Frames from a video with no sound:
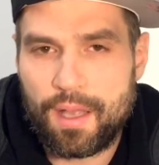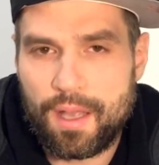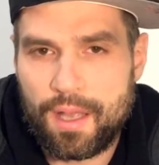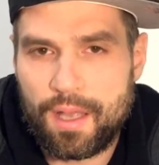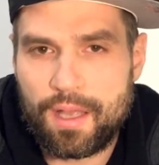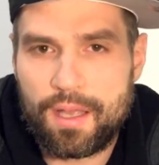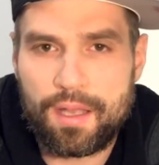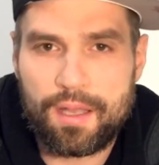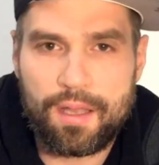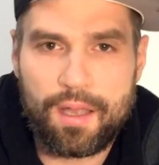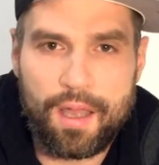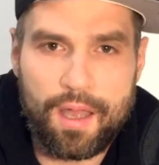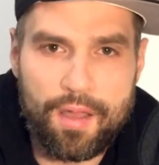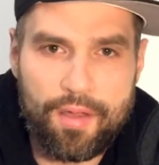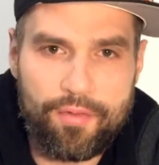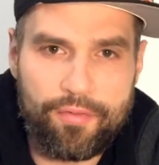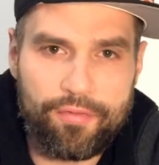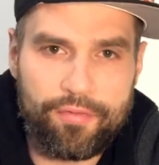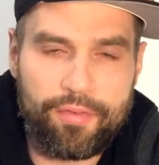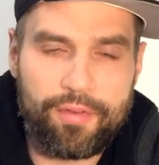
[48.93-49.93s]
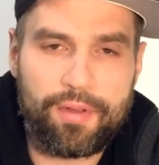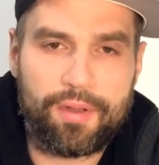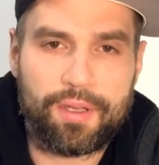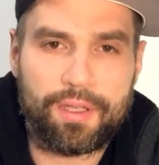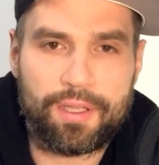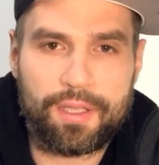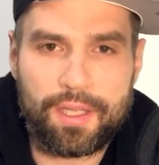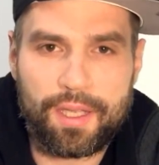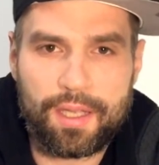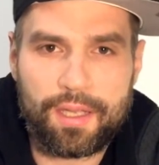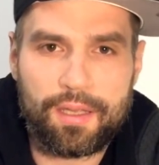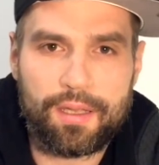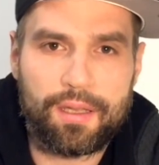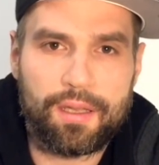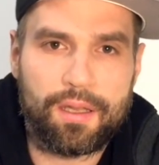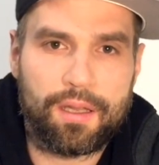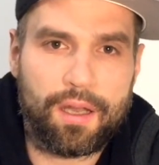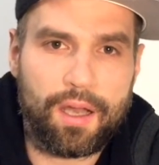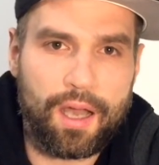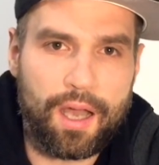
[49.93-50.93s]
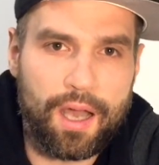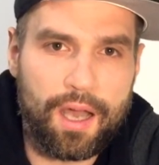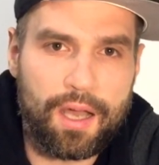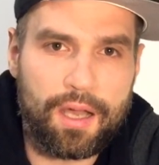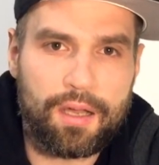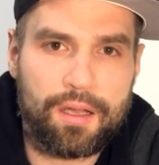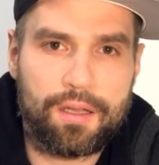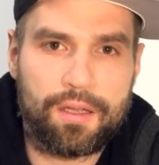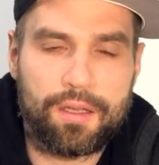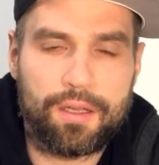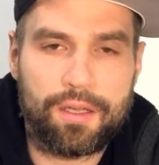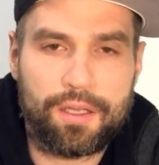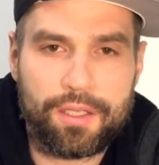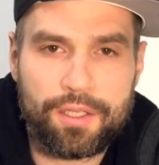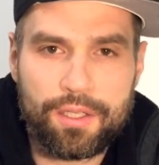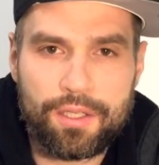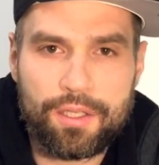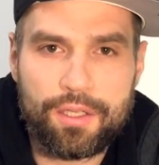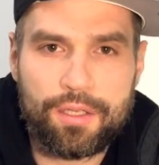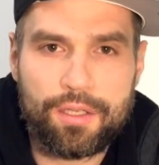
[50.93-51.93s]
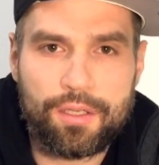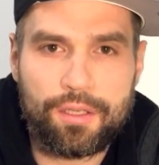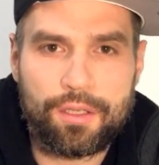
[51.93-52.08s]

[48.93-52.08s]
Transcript: E, F, G, H, I, J,